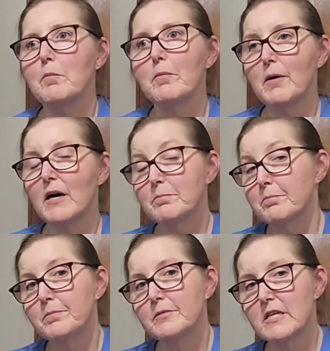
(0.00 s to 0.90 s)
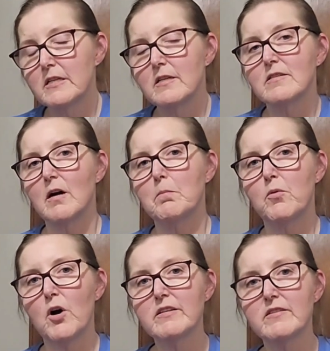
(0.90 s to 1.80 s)
I did this on
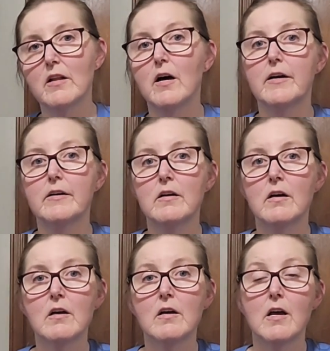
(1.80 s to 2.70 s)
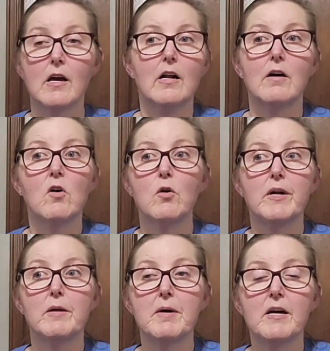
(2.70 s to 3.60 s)
Priceline, and I've
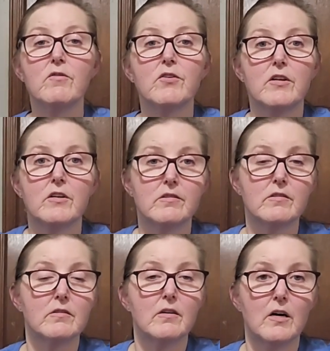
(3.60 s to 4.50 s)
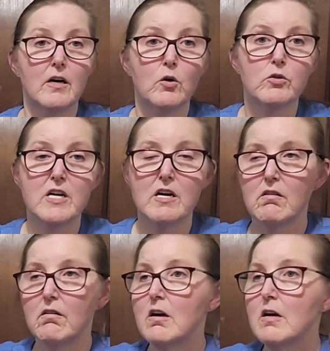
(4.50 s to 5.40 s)
already paid for this
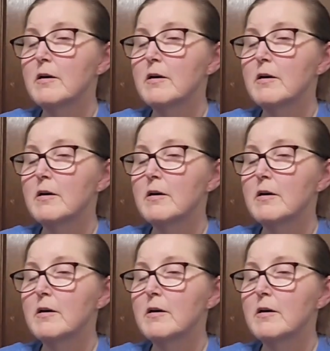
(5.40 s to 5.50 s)
hotel.